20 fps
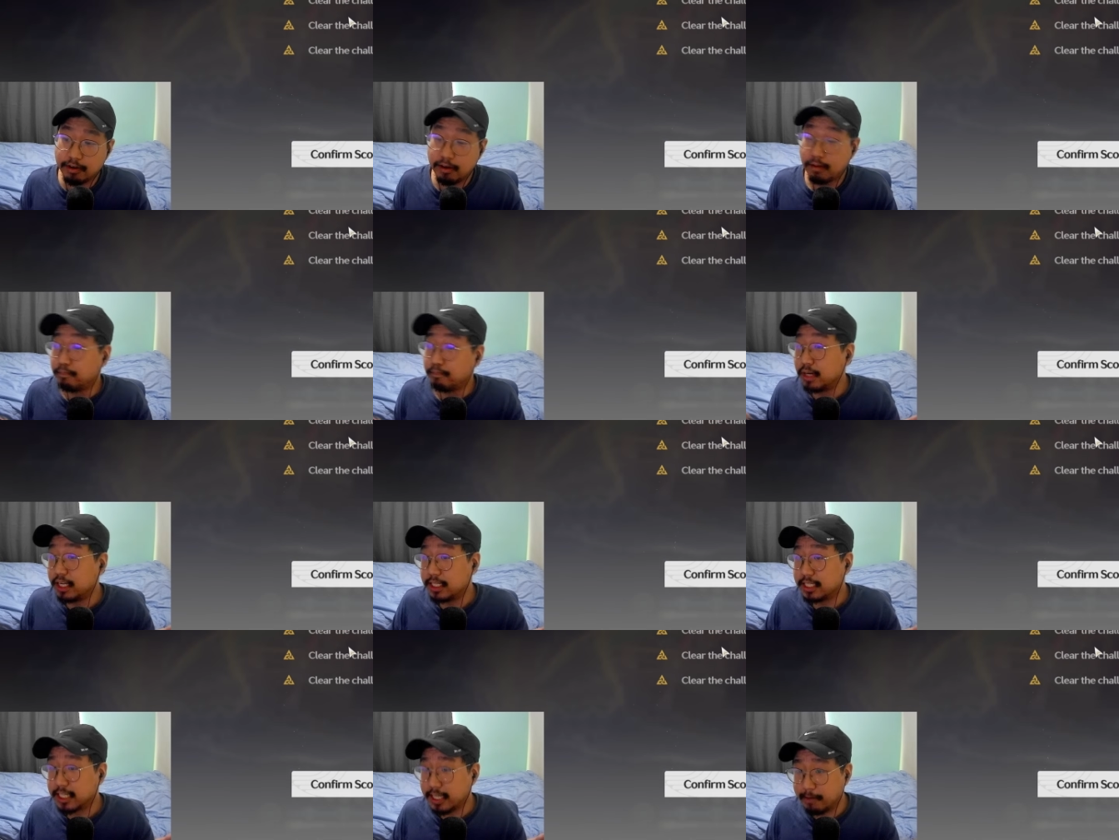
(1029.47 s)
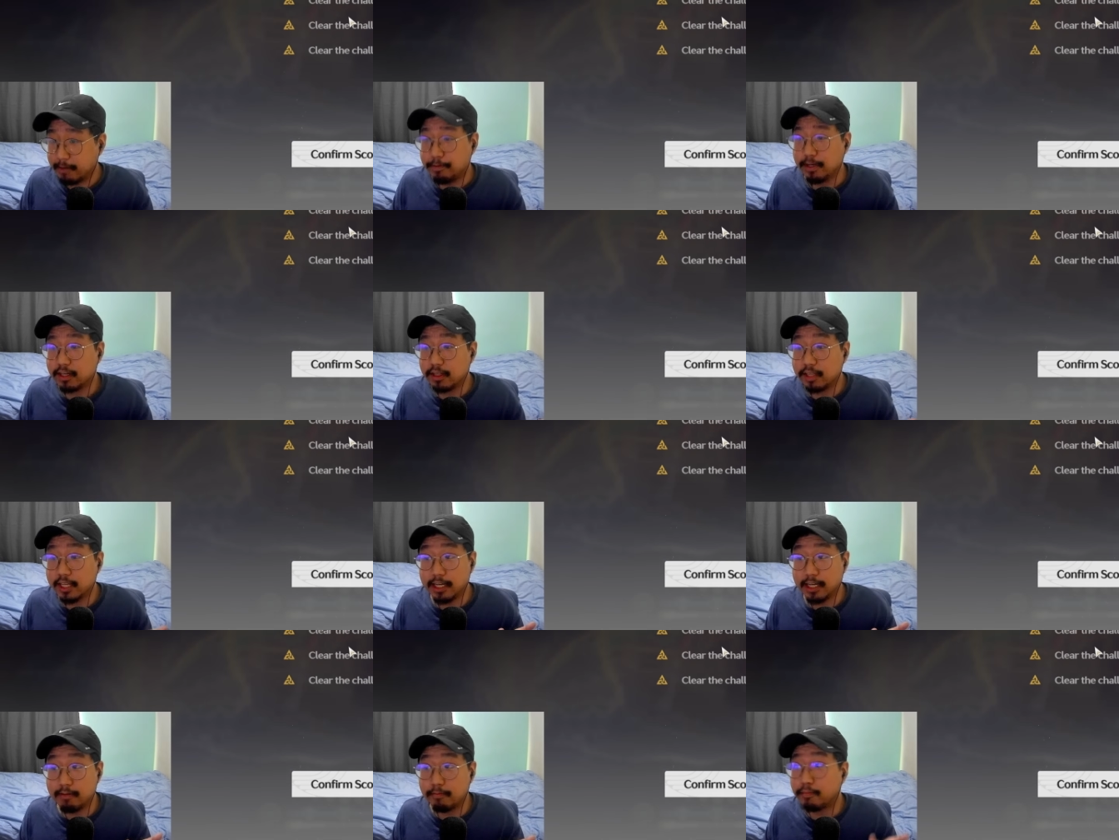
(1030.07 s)
but
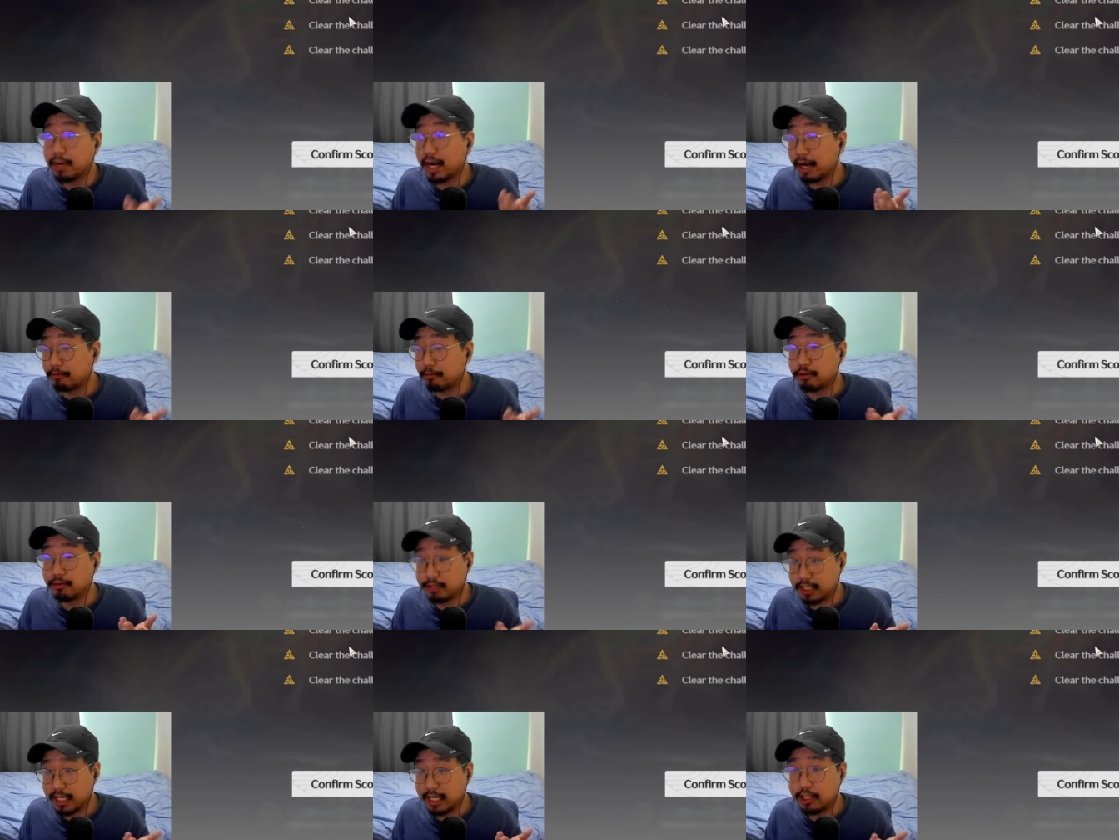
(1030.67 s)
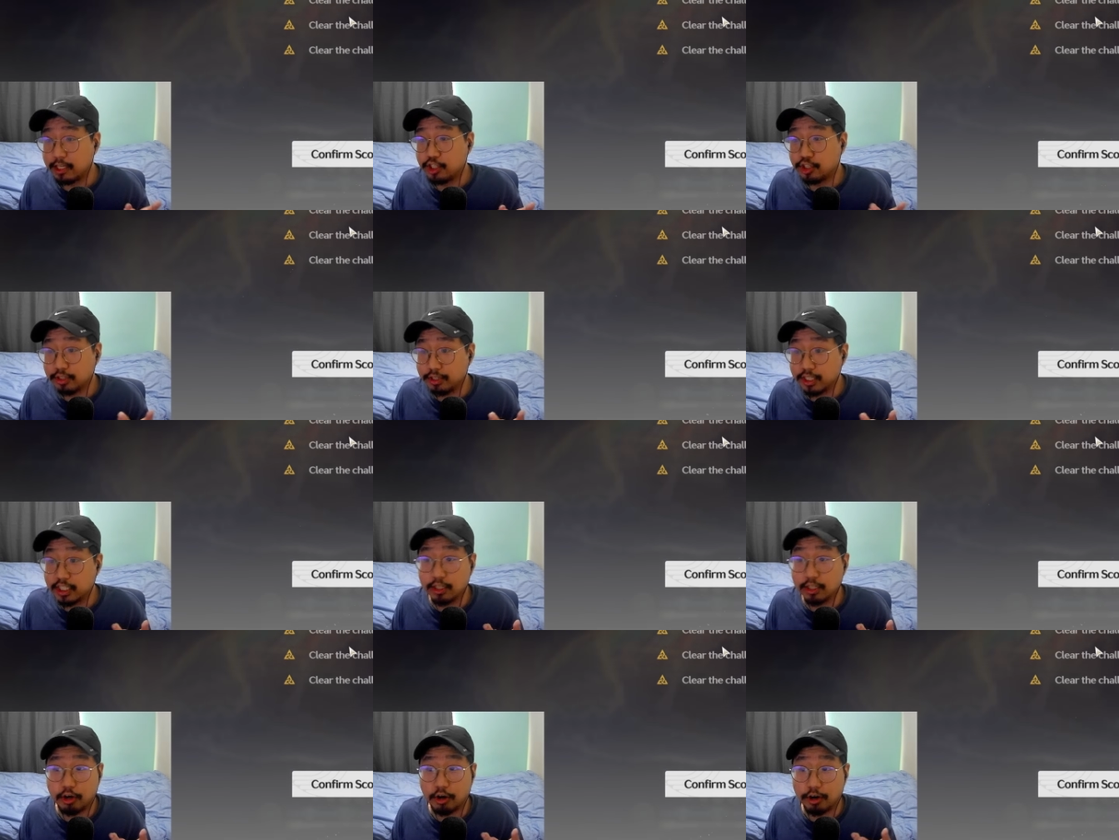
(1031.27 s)
typically my
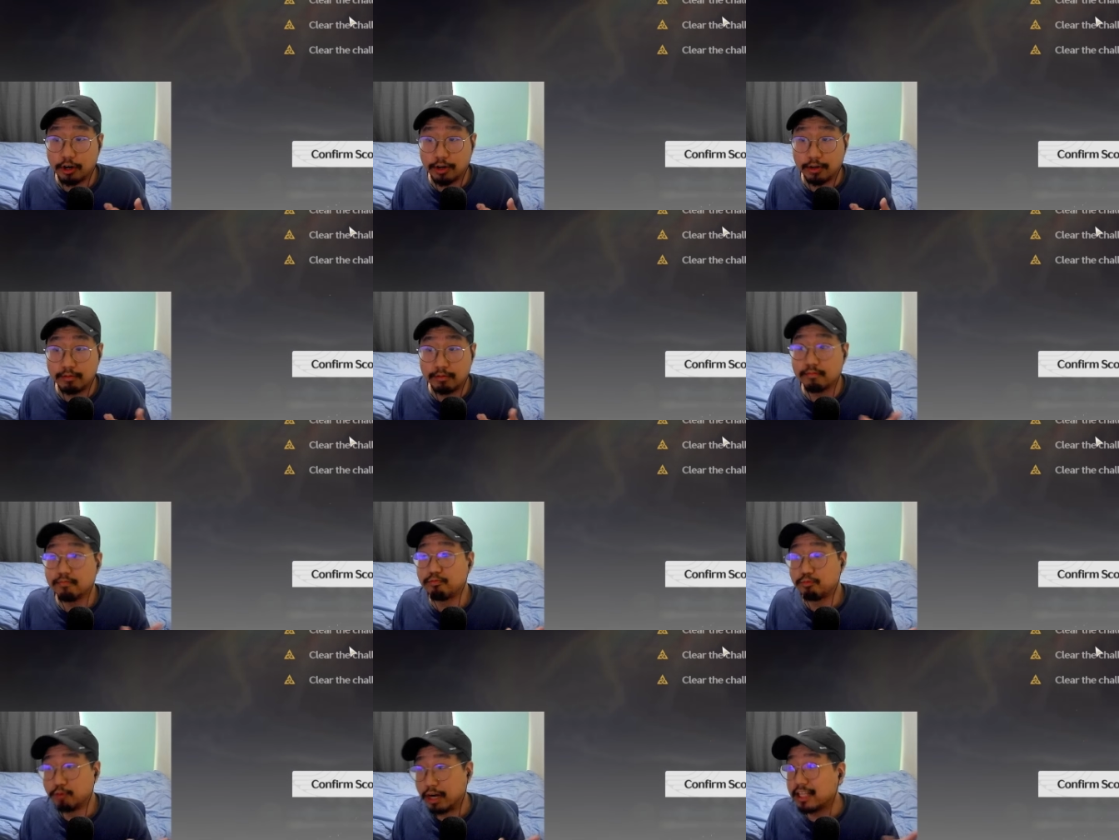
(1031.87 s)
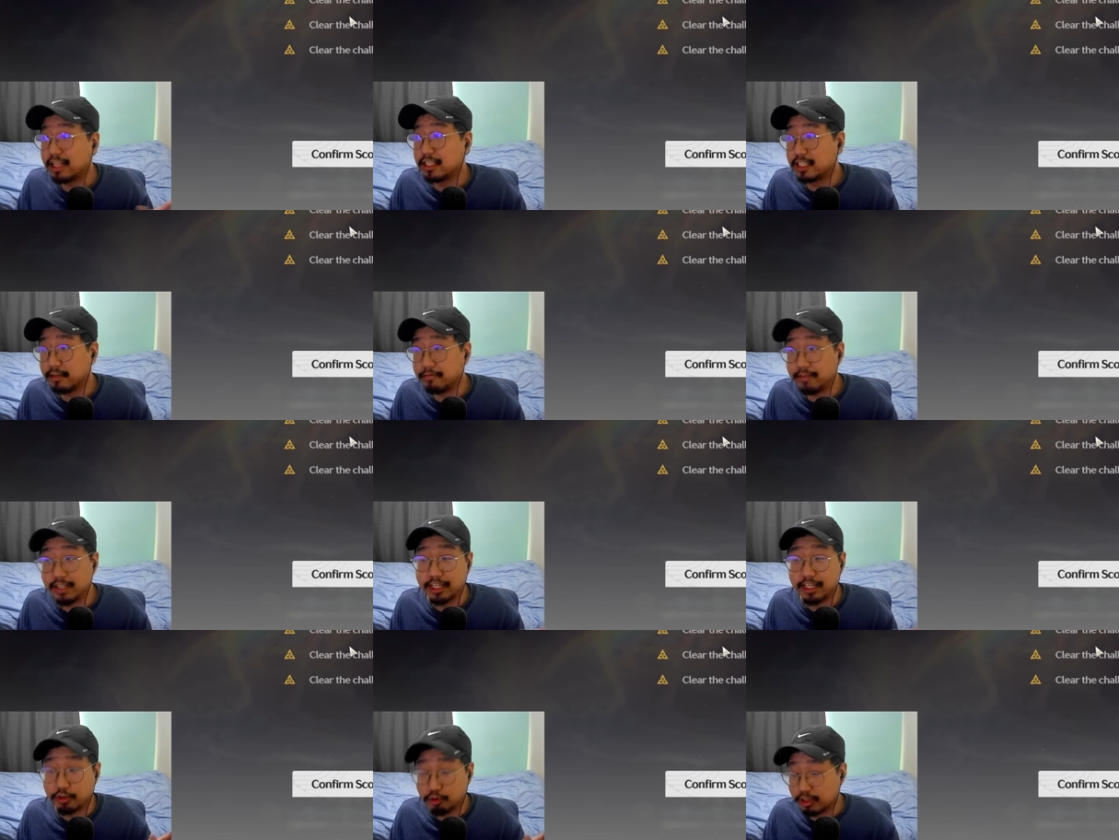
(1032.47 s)
rotations are
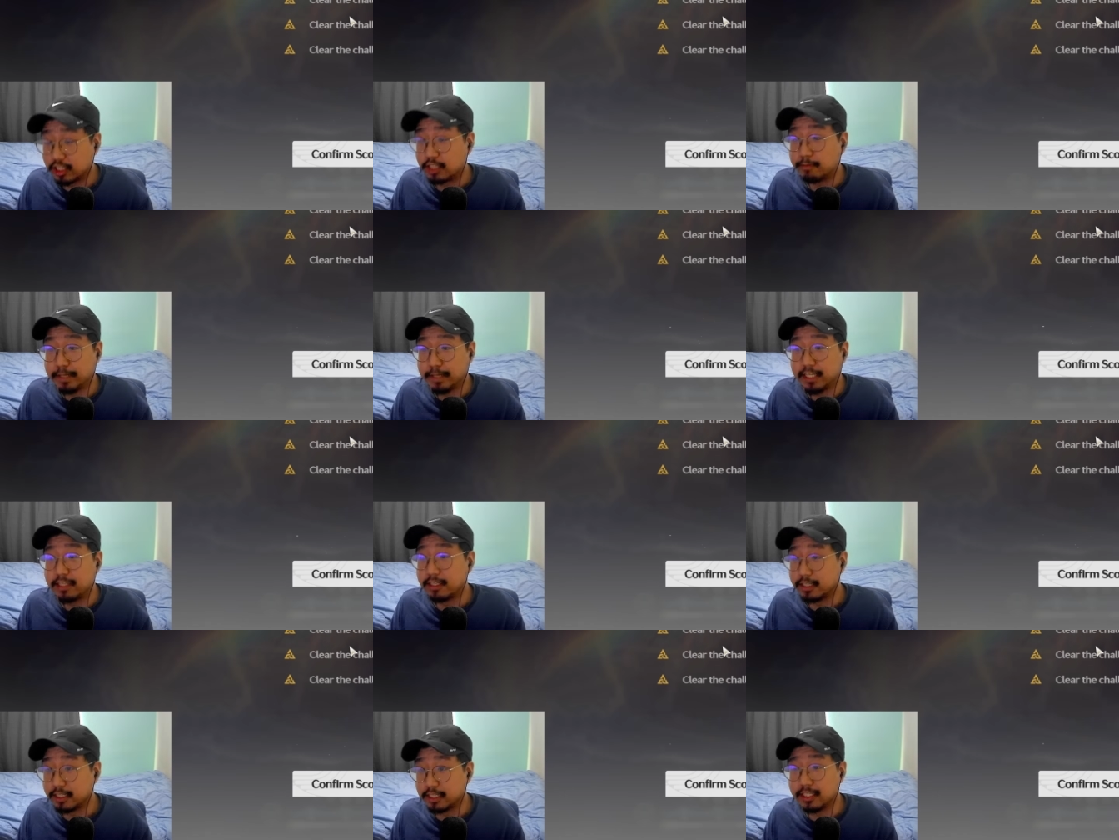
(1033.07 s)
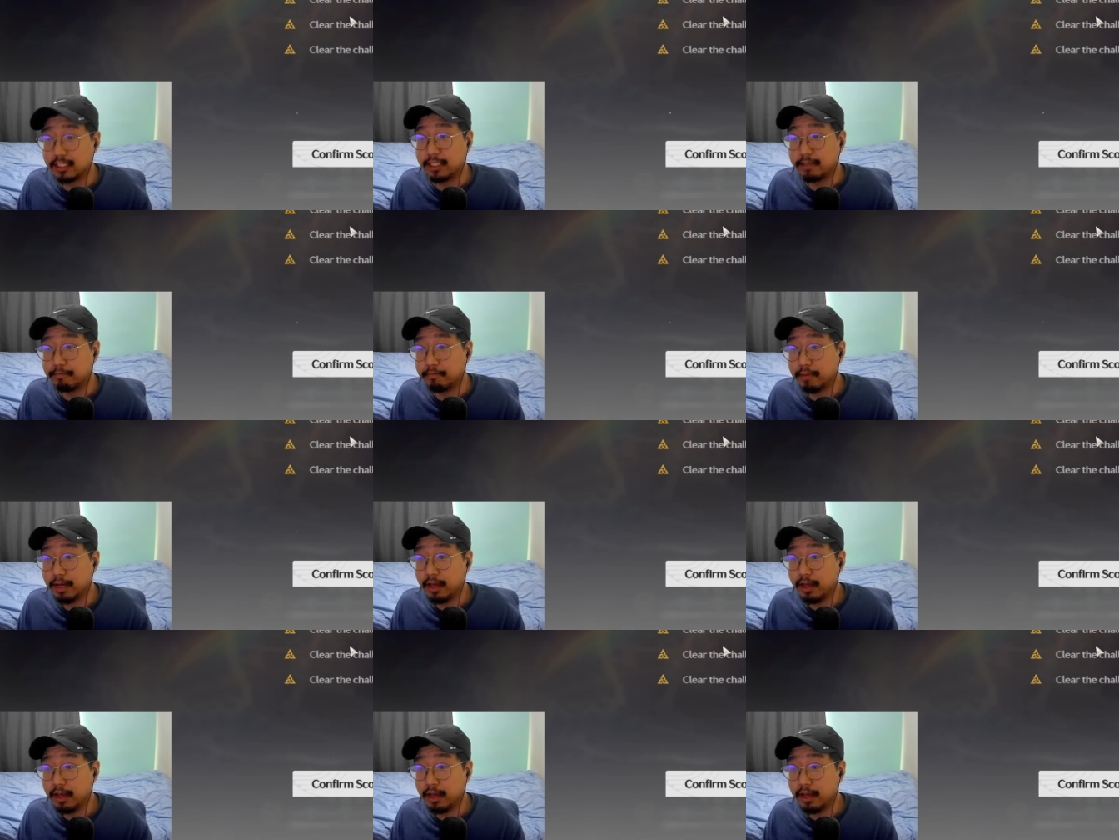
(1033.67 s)
relatively crispy in this team.